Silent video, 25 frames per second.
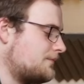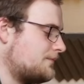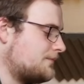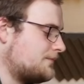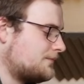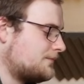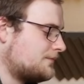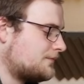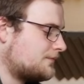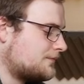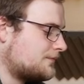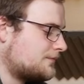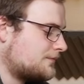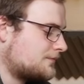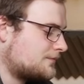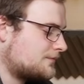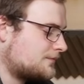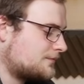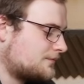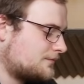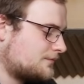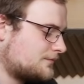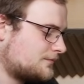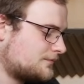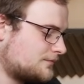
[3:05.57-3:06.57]

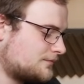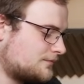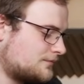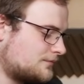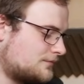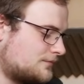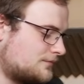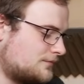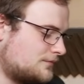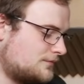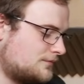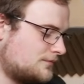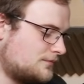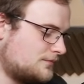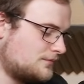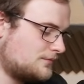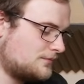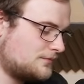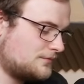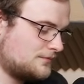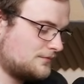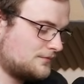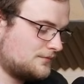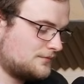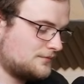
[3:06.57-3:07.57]

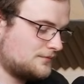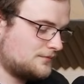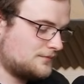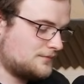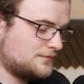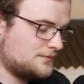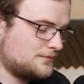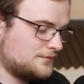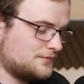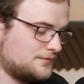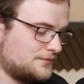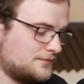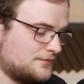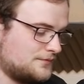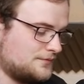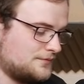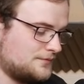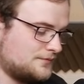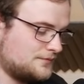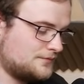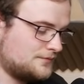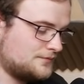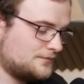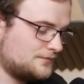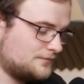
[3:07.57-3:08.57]

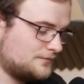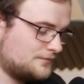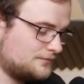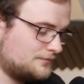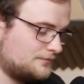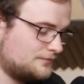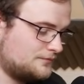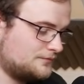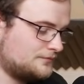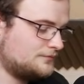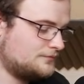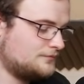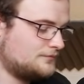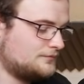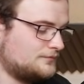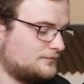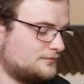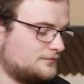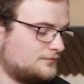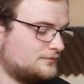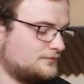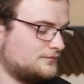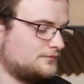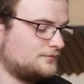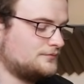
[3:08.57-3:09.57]

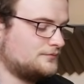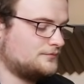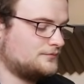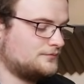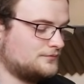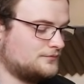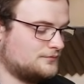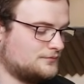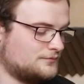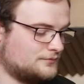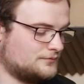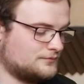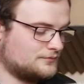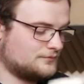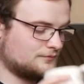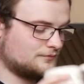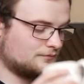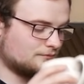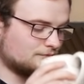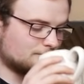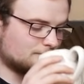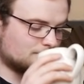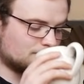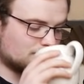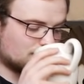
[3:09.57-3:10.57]

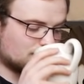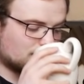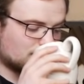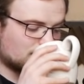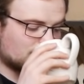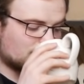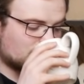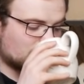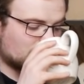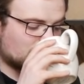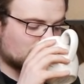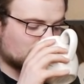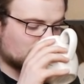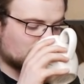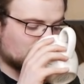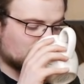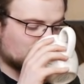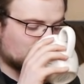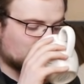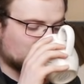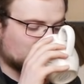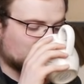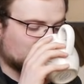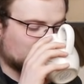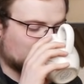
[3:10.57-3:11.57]

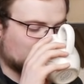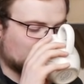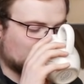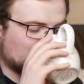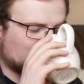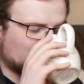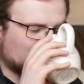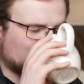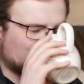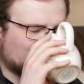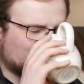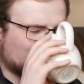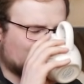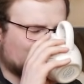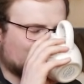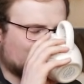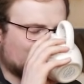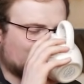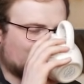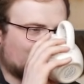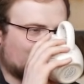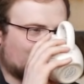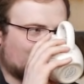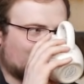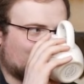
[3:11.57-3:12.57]

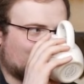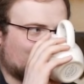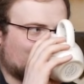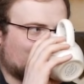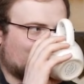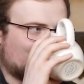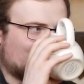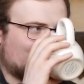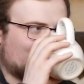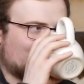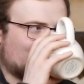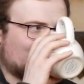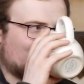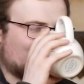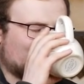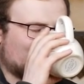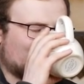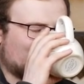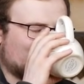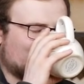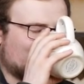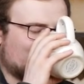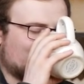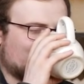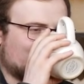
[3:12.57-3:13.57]
[no speech]